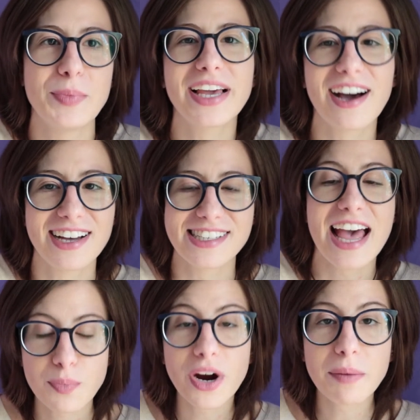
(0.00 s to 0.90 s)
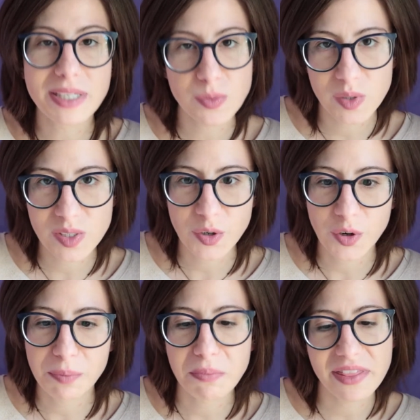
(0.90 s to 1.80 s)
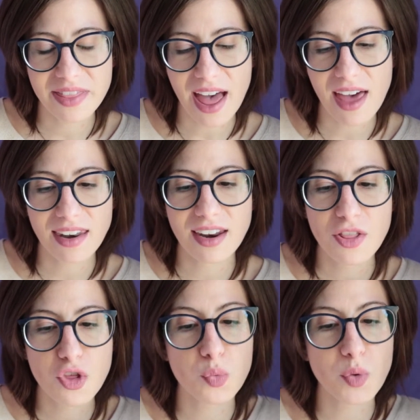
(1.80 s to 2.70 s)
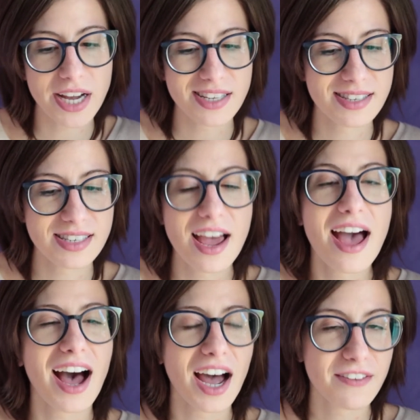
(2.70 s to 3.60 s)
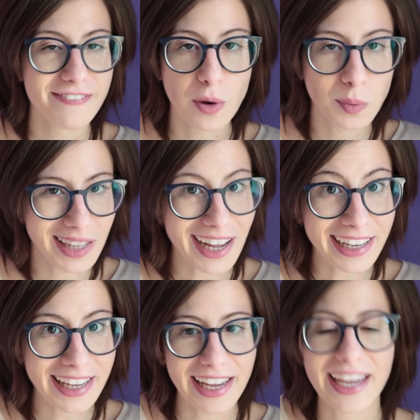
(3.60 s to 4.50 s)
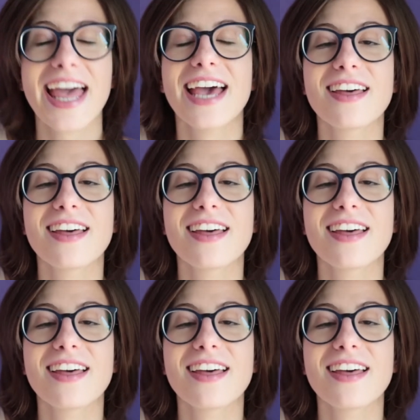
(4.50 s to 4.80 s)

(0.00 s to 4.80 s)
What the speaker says: because the premise was good, but then the rest I found lacking,